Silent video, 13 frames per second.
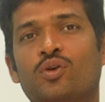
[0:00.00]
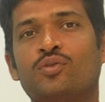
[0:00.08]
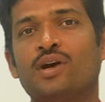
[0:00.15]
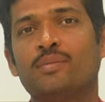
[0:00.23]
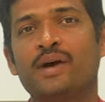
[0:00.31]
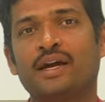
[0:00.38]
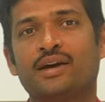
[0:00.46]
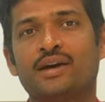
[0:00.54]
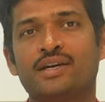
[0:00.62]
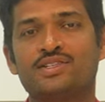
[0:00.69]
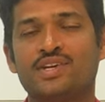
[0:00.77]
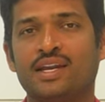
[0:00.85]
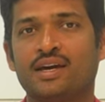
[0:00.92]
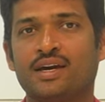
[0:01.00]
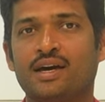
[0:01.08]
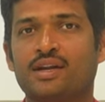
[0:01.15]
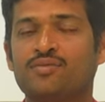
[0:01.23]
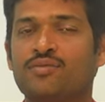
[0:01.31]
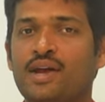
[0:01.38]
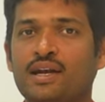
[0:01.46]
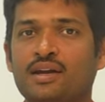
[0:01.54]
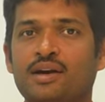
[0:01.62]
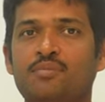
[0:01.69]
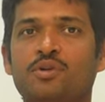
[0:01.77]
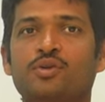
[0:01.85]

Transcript: Coldwell Banker Jainagar. Welcome